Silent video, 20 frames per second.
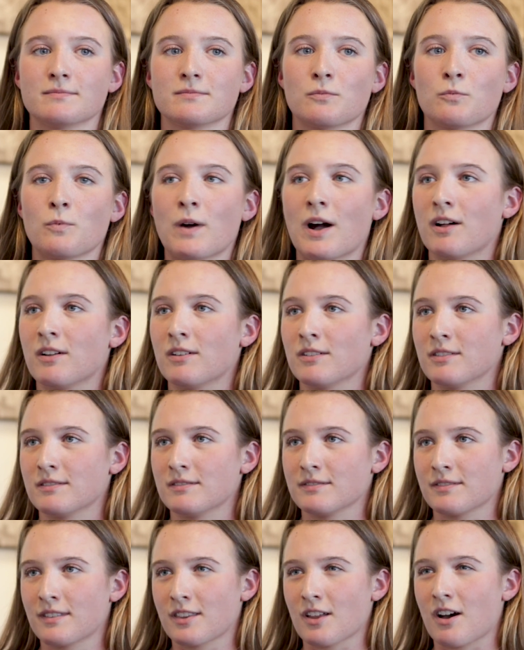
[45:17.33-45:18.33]

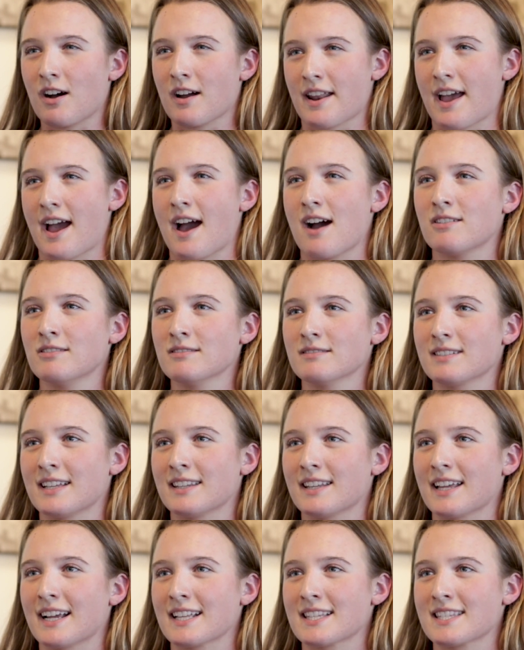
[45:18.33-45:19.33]
well thought out,
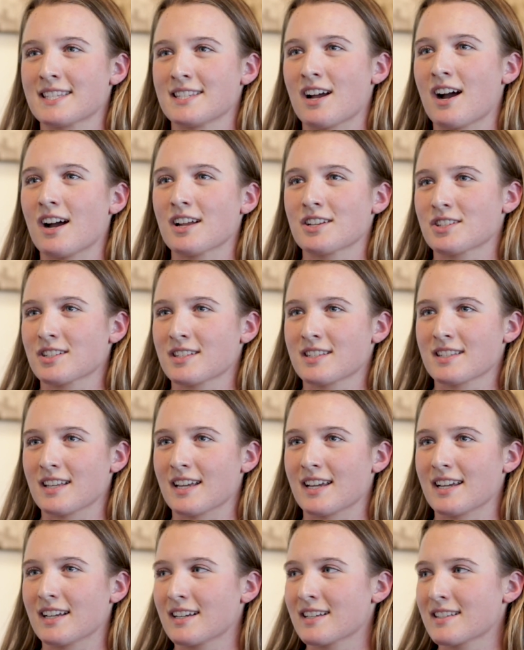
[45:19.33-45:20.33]
and like it's not just
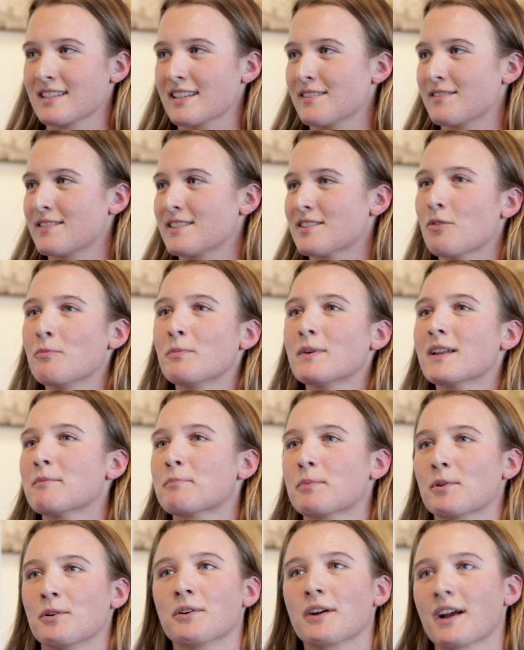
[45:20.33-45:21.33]
like, because it's so many
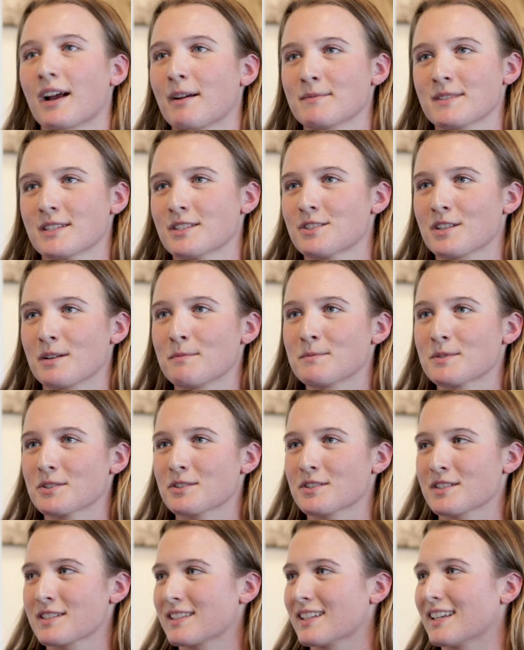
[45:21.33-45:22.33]
programs at gyms are
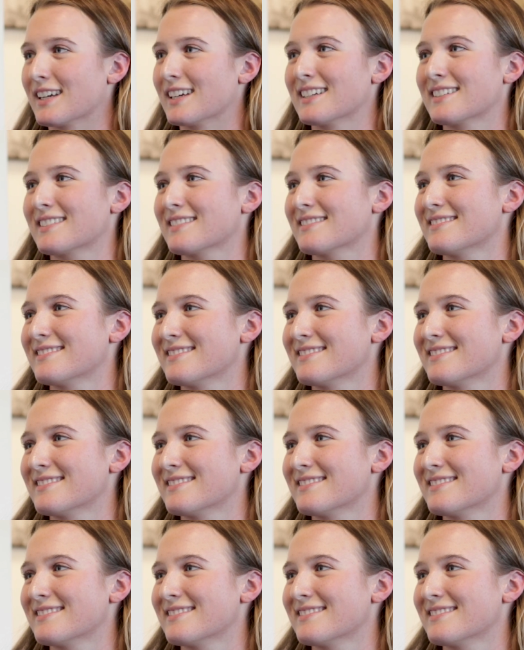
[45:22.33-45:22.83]
just like,